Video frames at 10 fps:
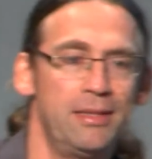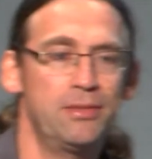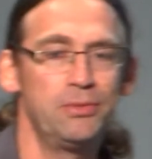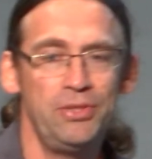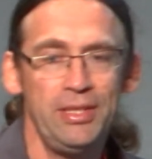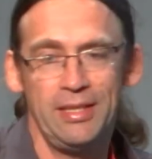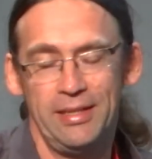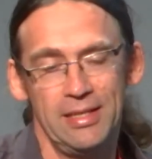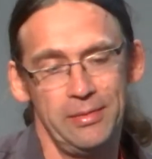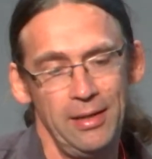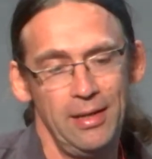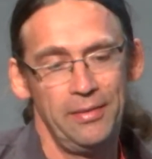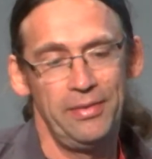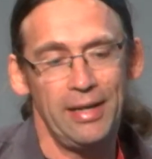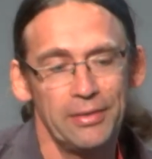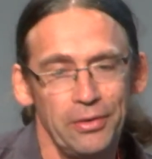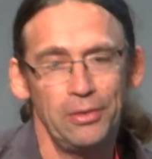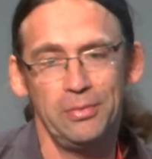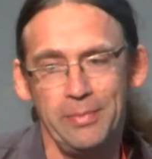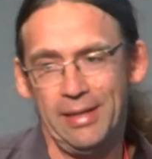so tricky. Yes, they are
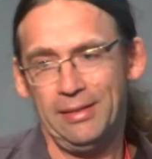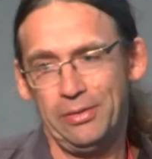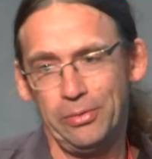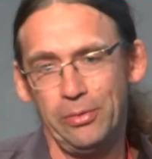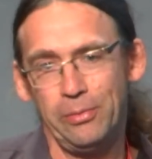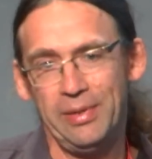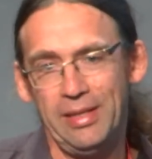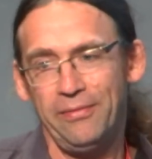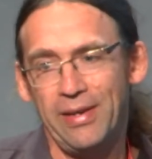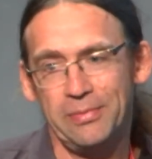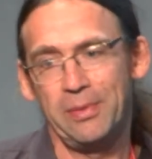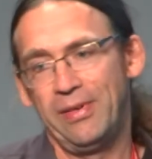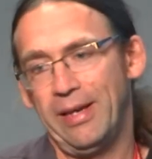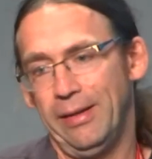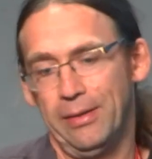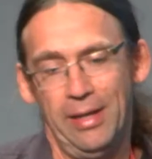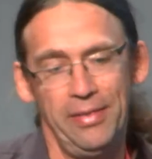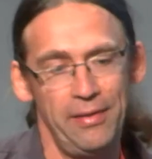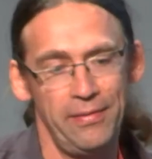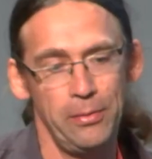not meant to be investment vehicle, and
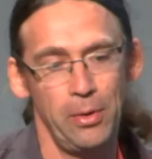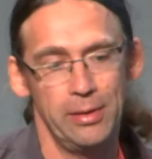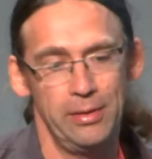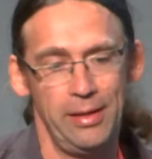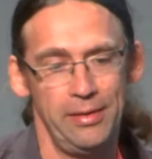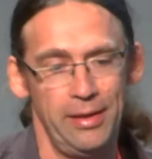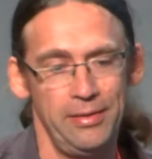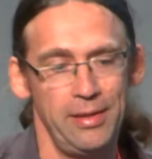they